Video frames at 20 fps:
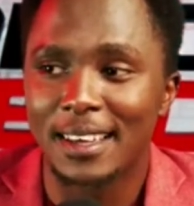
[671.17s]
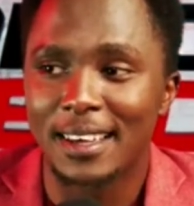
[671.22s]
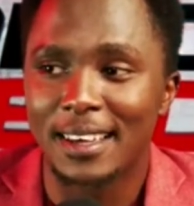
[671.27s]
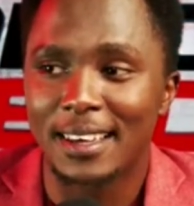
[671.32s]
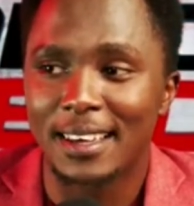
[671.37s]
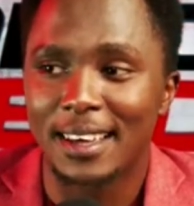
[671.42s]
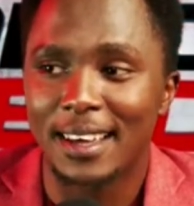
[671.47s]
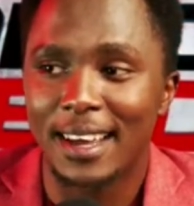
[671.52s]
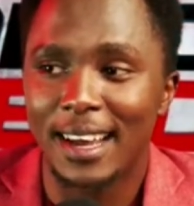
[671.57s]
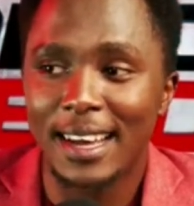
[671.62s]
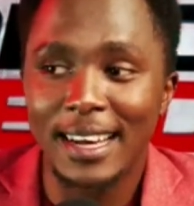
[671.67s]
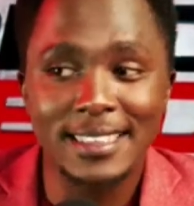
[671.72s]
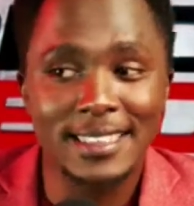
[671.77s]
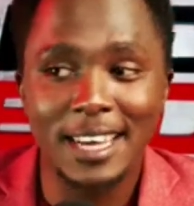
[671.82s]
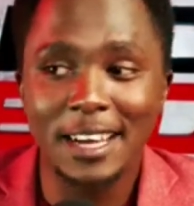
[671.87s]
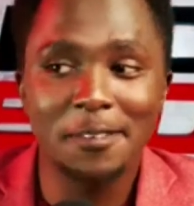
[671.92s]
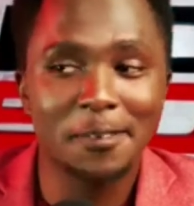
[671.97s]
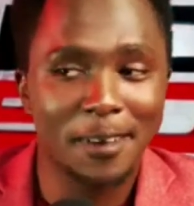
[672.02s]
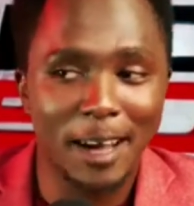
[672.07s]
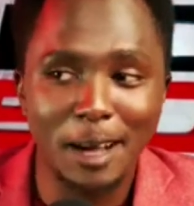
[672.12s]
Yeah,
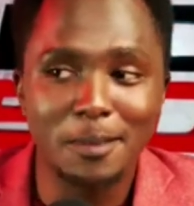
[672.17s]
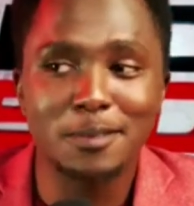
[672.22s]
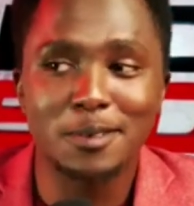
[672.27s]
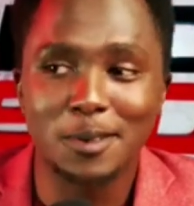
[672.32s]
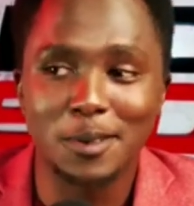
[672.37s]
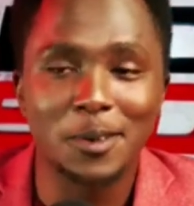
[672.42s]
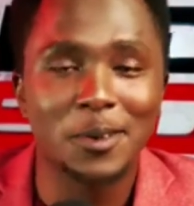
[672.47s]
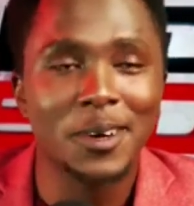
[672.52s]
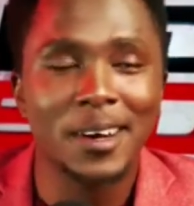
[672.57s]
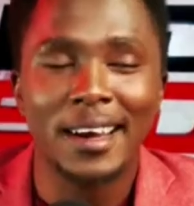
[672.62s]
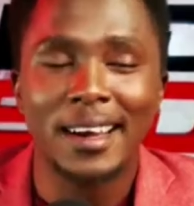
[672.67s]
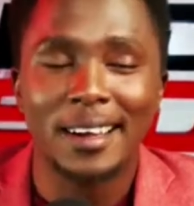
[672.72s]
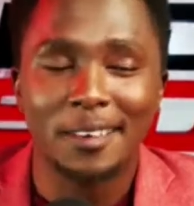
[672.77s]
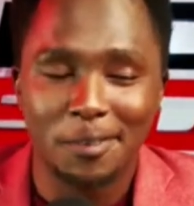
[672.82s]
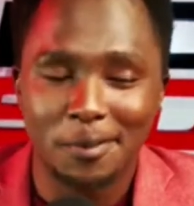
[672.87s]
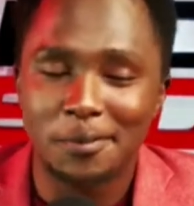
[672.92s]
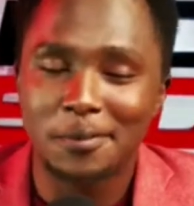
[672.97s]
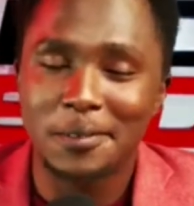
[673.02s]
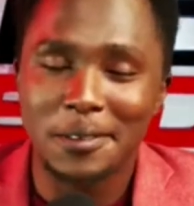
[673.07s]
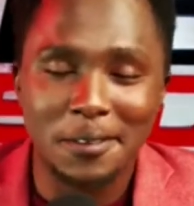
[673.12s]
NHIF comes through.
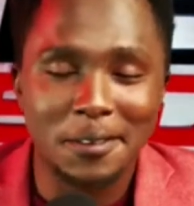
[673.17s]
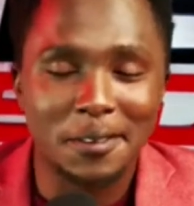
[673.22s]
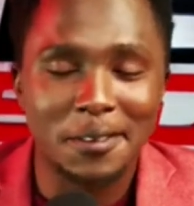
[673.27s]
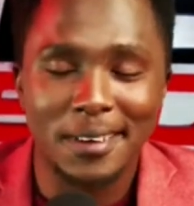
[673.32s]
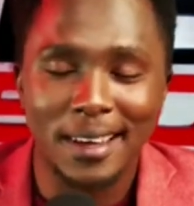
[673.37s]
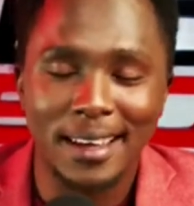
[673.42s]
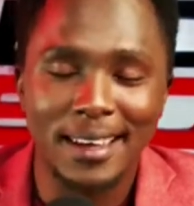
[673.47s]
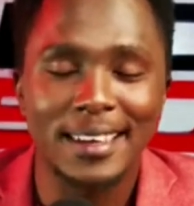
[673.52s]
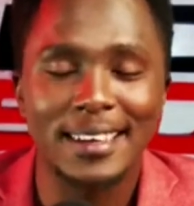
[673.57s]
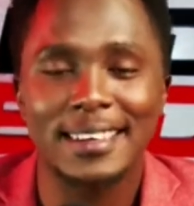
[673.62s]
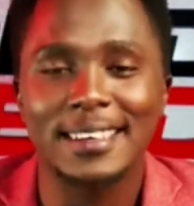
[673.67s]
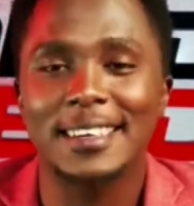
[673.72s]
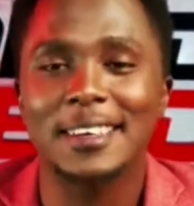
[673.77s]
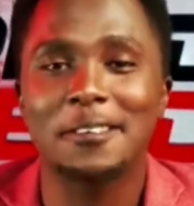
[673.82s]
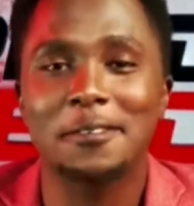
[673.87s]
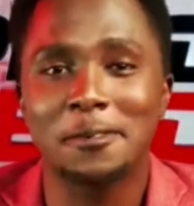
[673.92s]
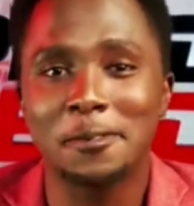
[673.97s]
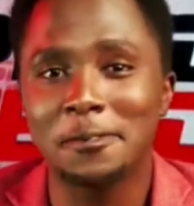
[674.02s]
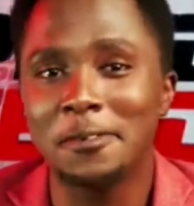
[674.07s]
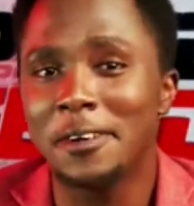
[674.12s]
Hey,
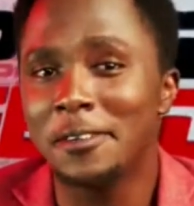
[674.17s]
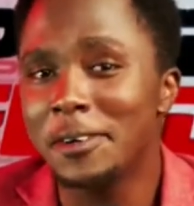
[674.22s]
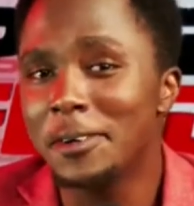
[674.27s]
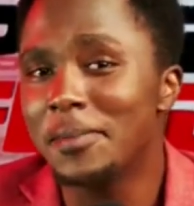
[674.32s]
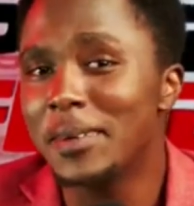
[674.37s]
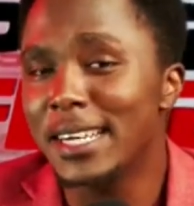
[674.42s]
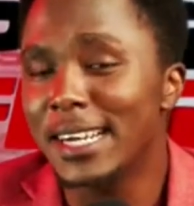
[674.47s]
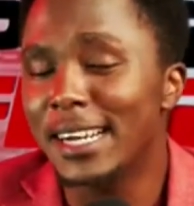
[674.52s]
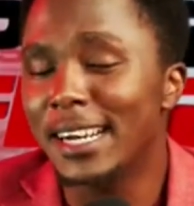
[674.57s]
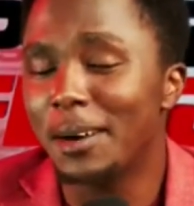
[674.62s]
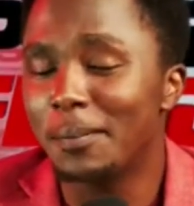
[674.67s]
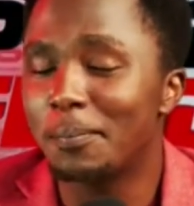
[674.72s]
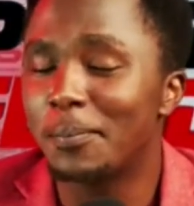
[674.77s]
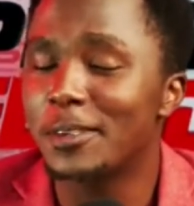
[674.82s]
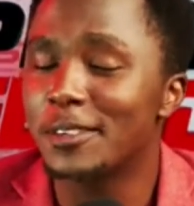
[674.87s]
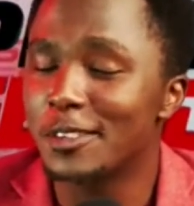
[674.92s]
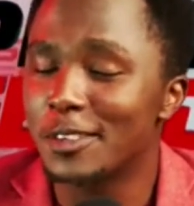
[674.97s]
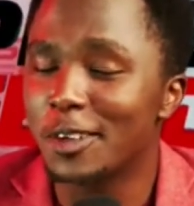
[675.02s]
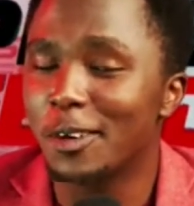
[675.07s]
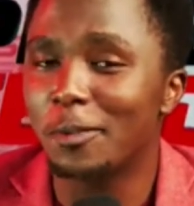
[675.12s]
if you've ever been in a
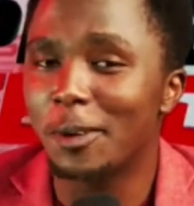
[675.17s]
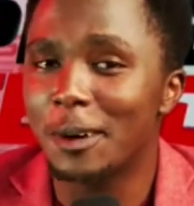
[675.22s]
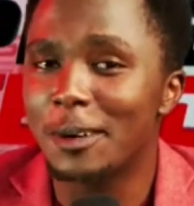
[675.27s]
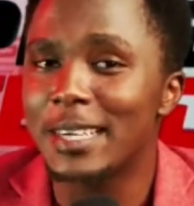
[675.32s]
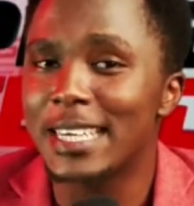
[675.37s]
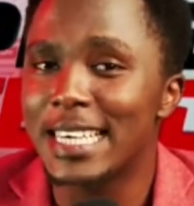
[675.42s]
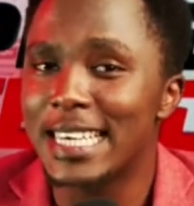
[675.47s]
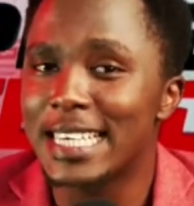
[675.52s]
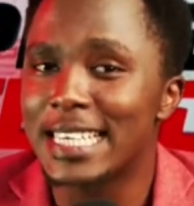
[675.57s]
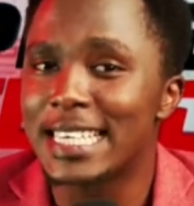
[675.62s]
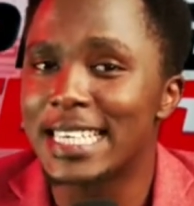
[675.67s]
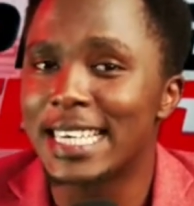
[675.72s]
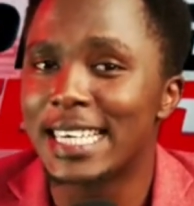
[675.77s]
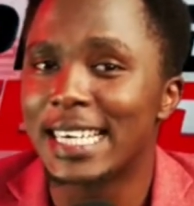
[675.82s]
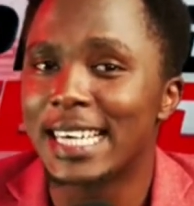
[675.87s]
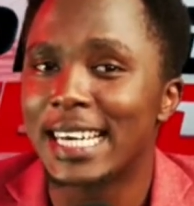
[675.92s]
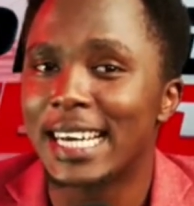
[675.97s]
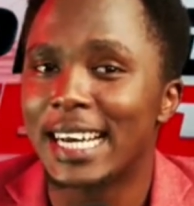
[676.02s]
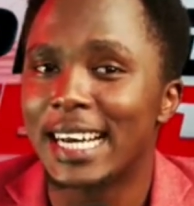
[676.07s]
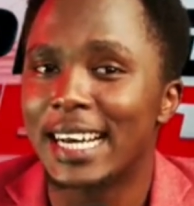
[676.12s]
position where you need.
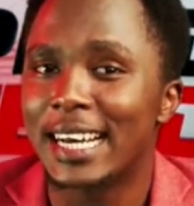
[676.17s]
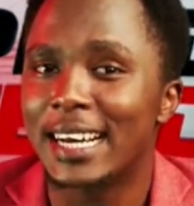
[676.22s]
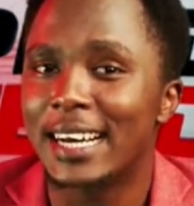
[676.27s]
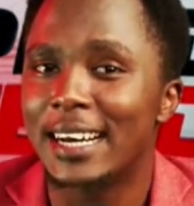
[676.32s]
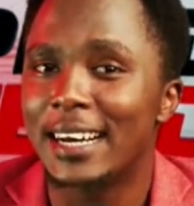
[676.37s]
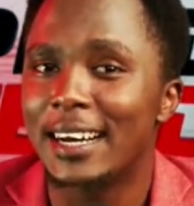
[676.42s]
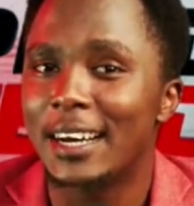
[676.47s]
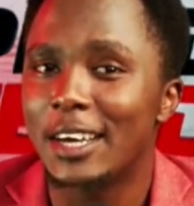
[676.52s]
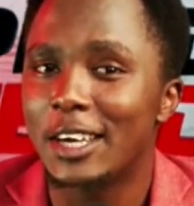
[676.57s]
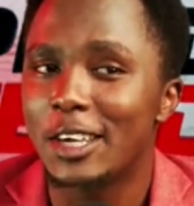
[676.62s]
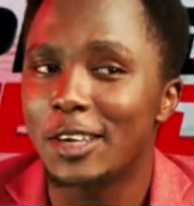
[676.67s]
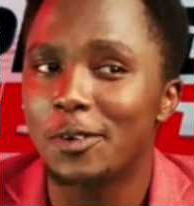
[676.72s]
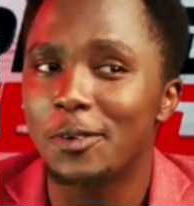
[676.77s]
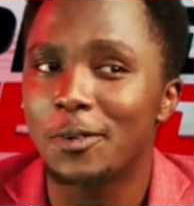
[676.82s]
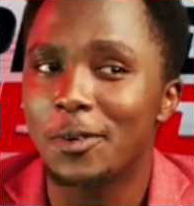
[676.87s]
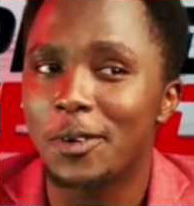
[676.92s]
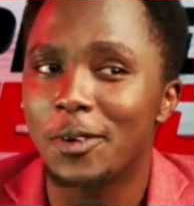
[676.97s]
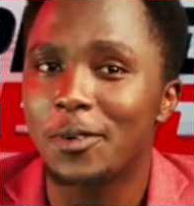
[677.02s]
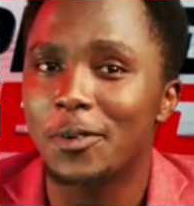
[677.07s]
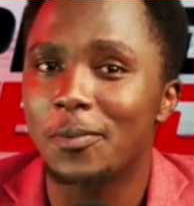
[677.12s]

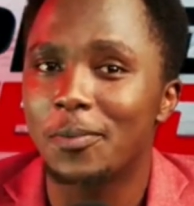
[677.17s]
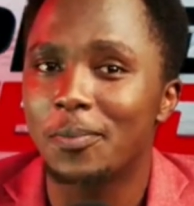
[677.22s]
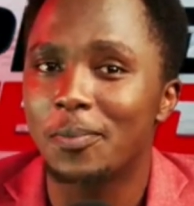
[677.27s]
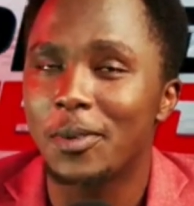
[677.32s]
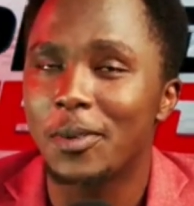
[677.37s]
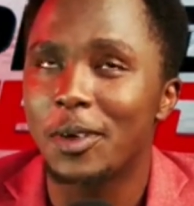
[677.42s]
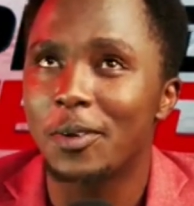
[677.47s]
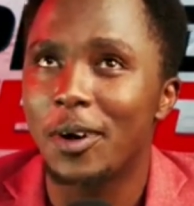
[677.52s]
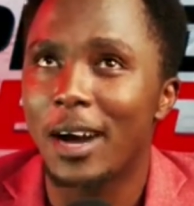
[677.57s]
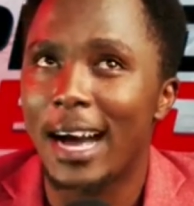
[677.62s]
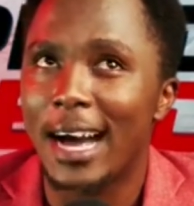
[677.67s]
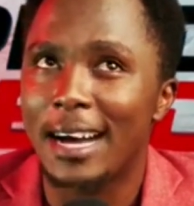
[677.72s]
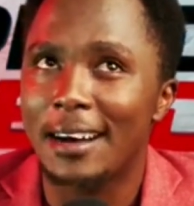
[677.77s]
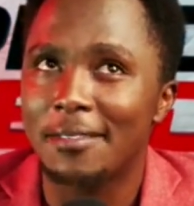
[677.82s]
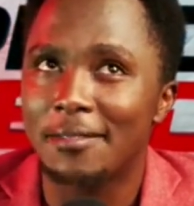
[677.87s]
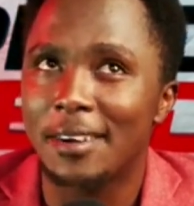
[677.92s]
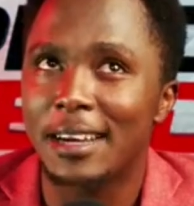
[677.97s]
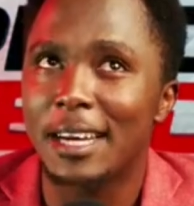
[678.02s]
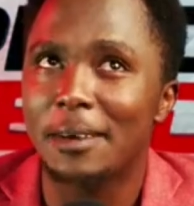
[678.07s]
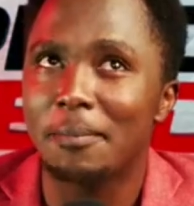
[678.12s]
You
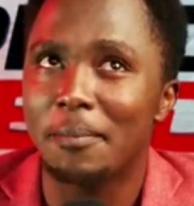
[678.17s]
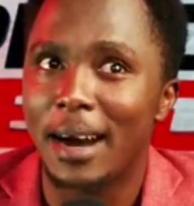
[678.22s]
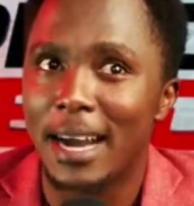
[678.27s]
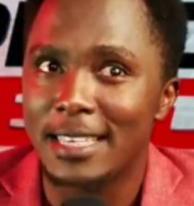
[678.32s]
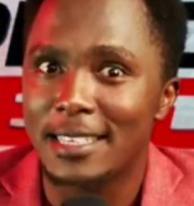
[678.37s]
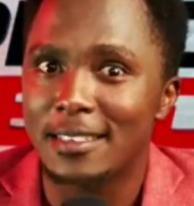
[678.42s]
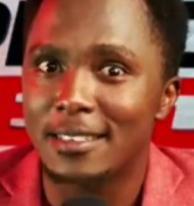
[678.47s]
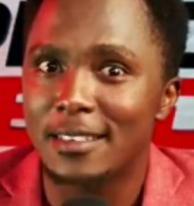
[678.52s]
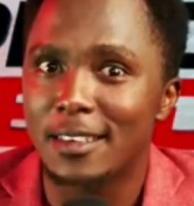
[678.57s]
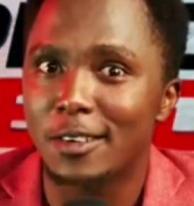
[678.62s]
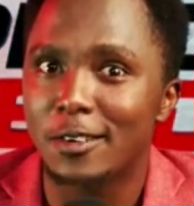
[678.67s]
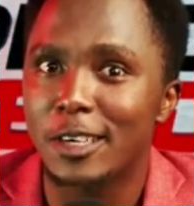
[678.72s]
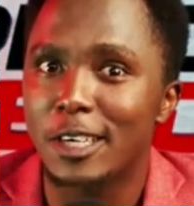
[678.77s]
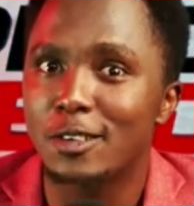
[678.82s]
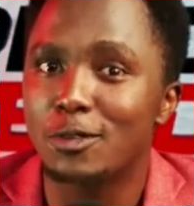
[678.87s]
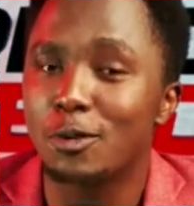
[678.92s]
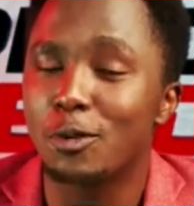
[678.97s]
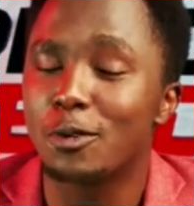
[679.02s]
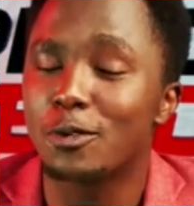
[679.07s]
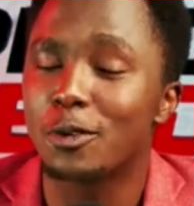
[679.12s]
have an emergency and you need
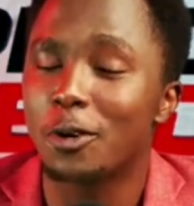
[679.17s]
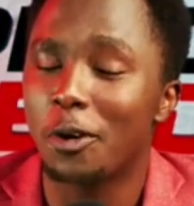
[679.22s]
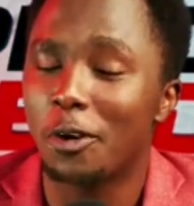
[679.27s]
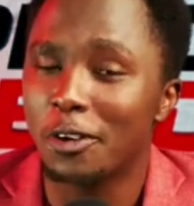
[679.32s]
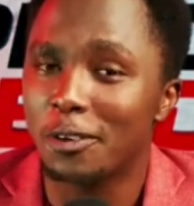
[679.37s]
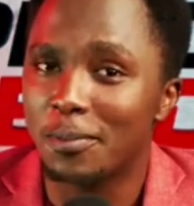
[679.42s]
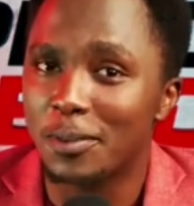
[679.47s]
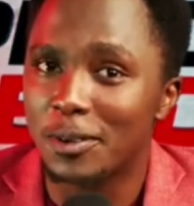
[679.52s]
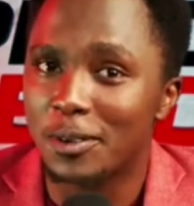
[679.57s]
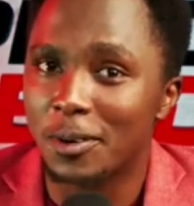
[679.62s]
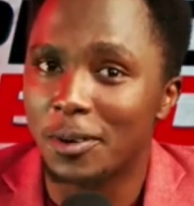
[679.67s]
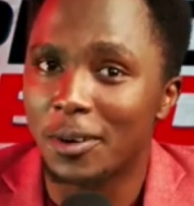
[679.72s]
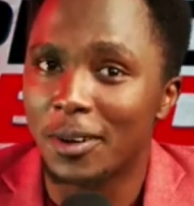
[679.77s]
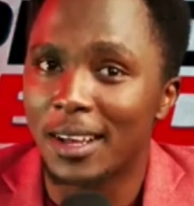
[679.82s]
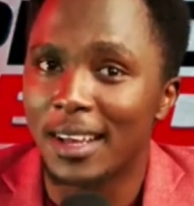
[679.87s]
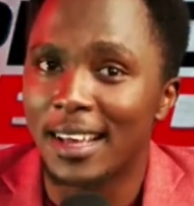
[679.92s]
to go to hospital